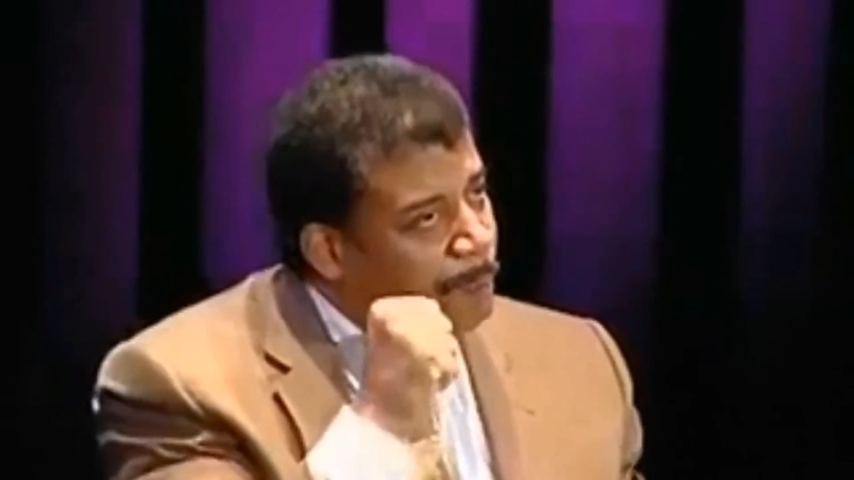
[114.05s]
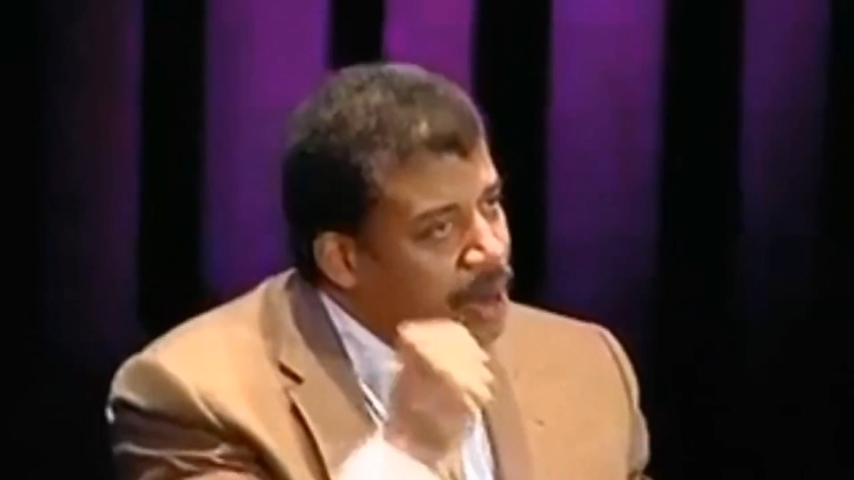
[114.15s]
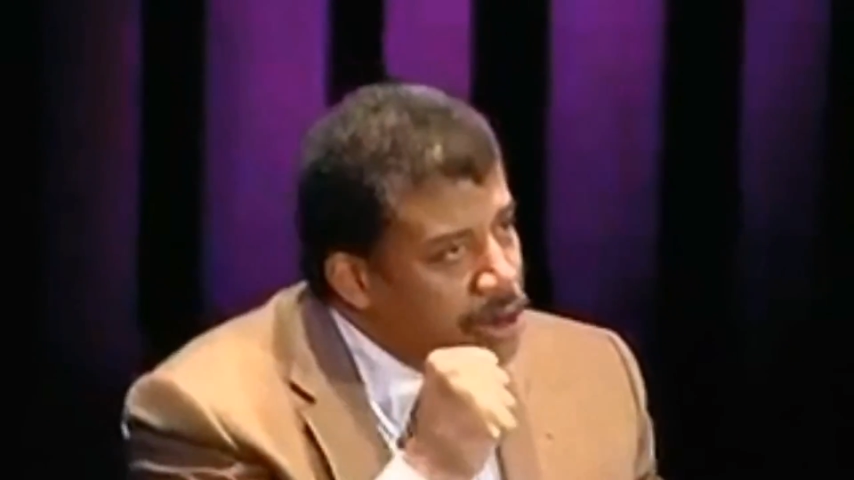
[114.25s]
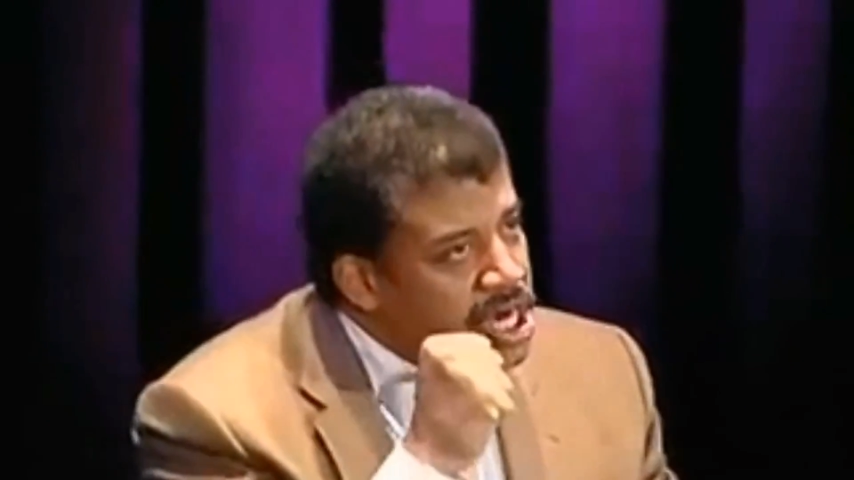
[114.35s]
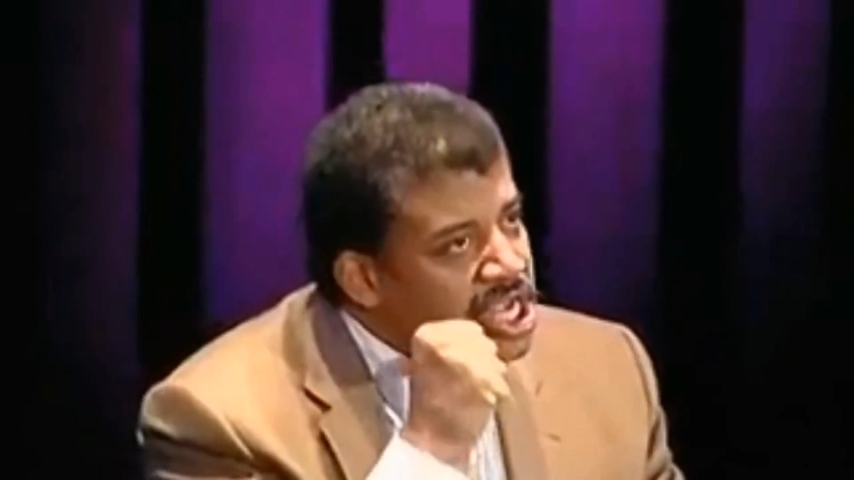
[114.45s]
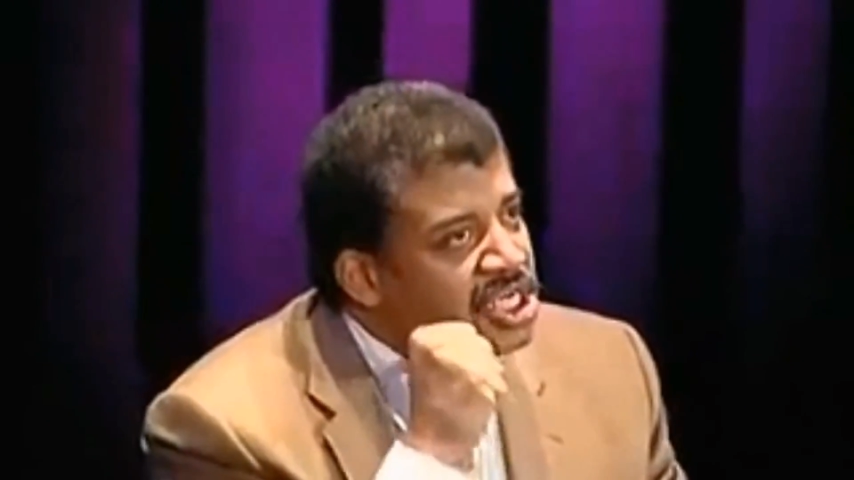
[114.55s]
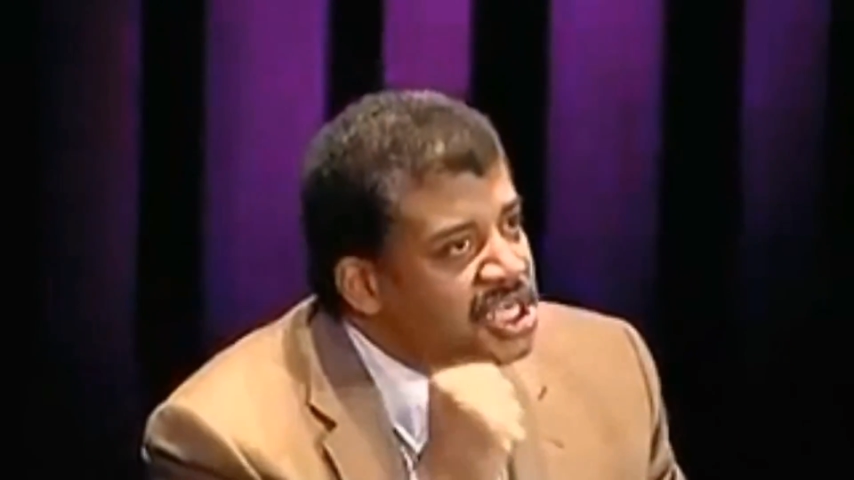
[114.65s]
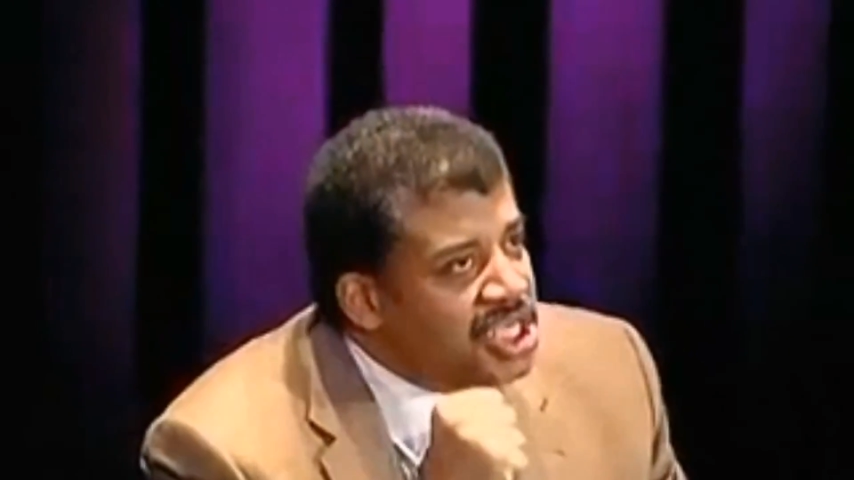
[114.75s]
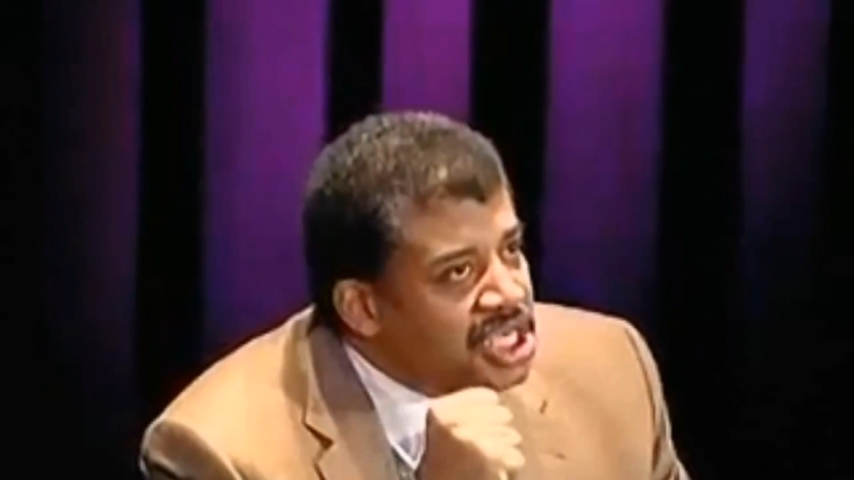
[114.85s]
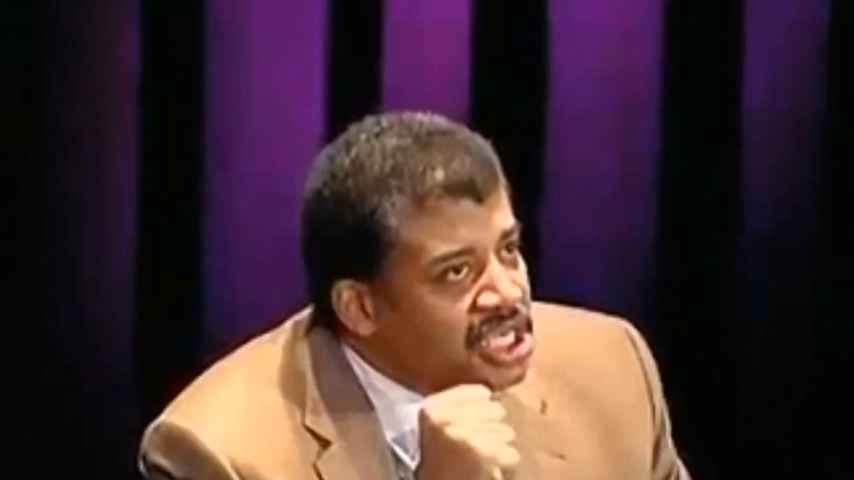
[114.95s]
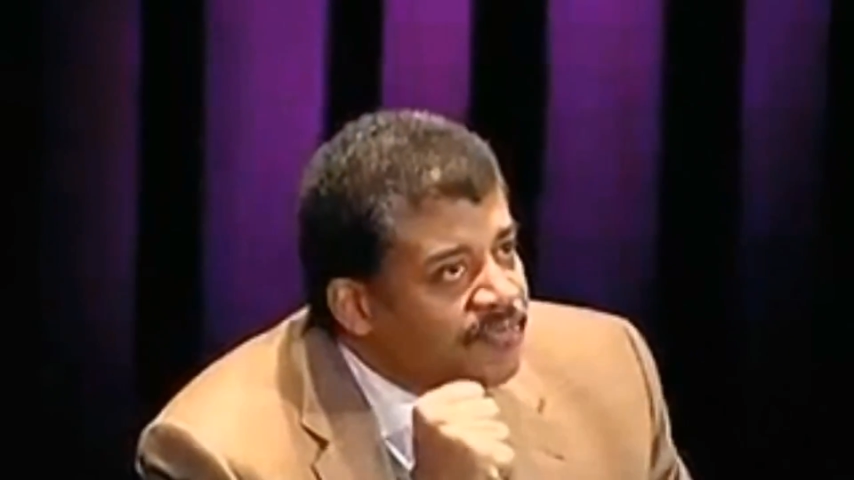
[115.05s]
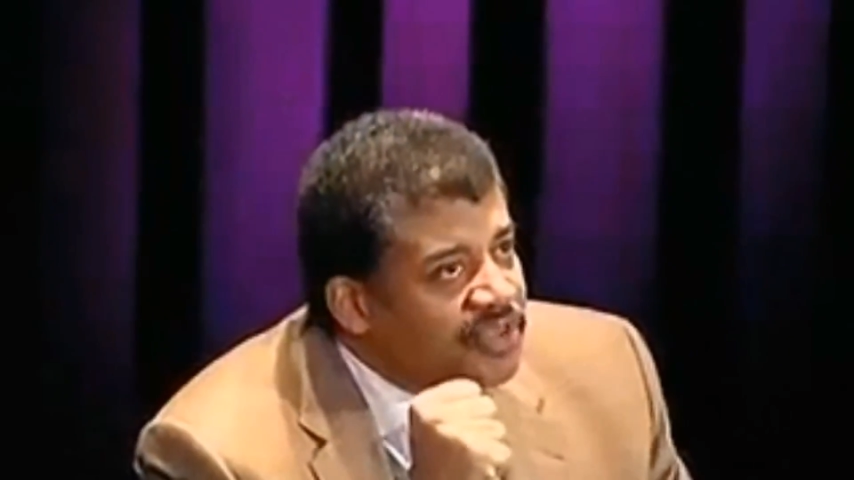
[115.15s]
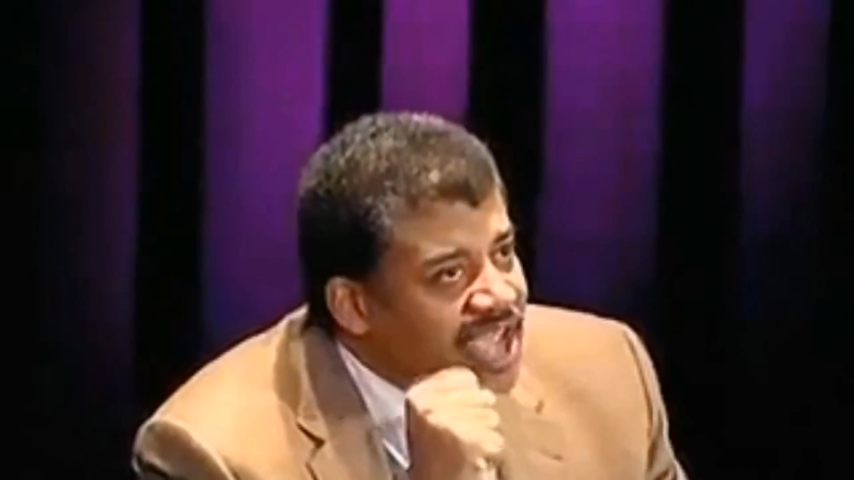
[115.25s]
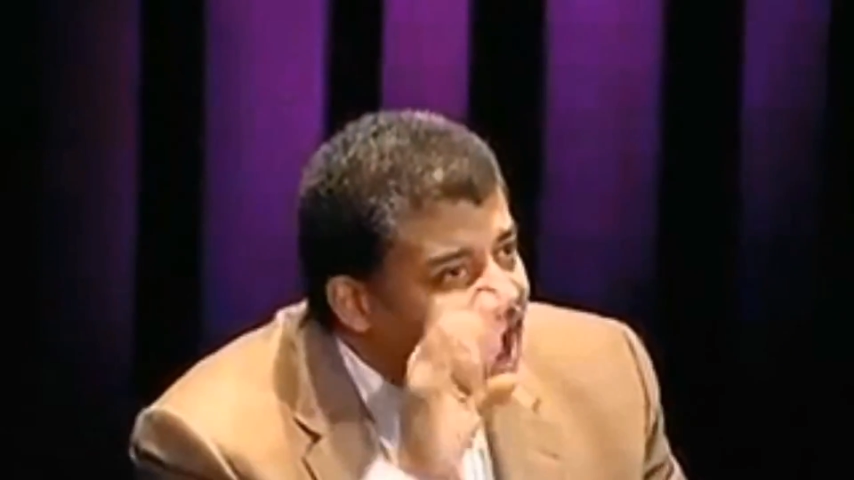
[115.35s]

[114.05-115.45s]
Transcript: the real monsters.